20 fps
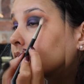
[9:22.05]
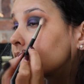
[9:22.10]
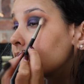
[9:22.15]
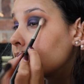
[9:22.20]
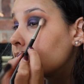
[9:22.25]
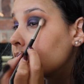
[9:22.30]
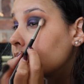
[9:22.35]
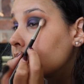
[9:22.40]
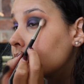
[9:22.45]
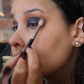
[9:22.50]

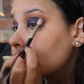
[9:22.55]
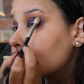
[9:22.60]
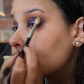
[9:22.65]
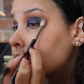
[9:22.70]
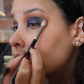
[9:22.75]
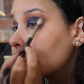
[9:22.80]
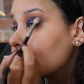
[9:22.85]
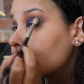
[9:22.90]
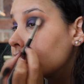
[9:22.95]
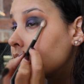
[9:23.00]
Then going
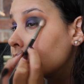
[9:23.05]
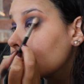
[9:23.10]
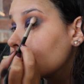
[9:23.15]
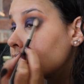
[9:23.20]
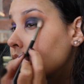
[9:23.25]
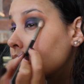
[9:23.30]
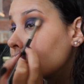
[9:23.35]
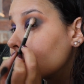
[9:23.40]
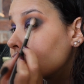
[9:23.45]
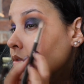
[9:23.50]
back into
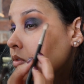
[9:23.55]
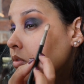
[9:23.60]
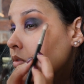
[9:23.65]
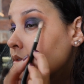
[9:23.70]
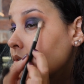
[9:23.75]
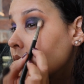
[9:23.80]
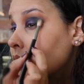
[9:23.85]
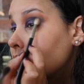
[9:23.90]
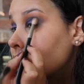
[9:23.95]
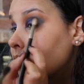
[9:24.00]

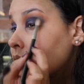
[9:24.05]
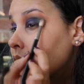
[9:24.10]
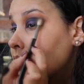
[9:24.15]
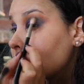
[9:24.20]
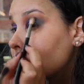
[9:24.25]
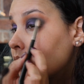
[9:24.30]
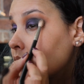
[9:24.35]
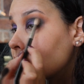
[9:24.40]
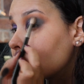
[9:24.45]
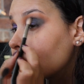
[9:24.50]
Platinum, using
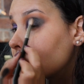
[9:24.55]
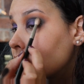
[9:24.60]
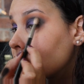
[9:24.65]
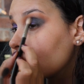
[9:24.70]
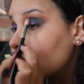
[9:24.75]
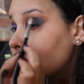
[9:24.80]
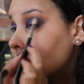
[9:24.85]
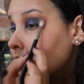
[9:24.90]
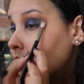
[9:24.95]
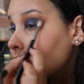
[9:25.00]
that to
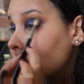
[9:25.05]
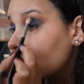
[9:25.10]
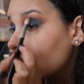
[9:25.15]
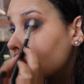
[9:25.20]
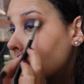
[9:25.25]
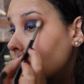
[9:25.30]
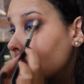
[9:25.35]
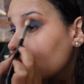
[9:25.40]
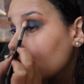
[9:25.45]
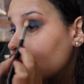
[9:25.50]
blend
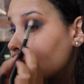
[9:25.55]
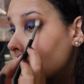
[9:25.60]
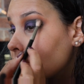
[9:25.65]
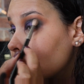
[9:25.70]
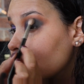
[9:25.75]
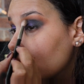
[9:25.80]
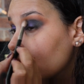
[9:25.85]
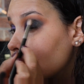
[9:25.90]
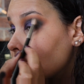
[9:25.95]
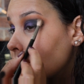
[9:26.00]
out and
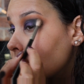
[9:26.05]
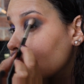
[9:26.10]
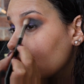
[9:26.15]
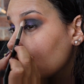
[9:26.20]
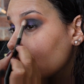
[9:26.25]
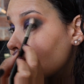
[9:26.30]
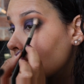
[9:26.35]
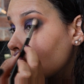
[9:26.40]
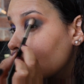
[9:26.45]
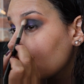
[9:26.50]
deepen up the
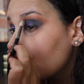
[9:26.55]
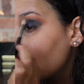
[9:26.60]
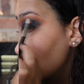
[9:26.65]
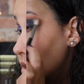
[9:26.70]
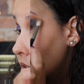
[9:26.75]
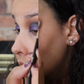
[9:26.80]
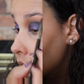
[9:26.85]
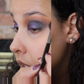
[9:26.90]
crease.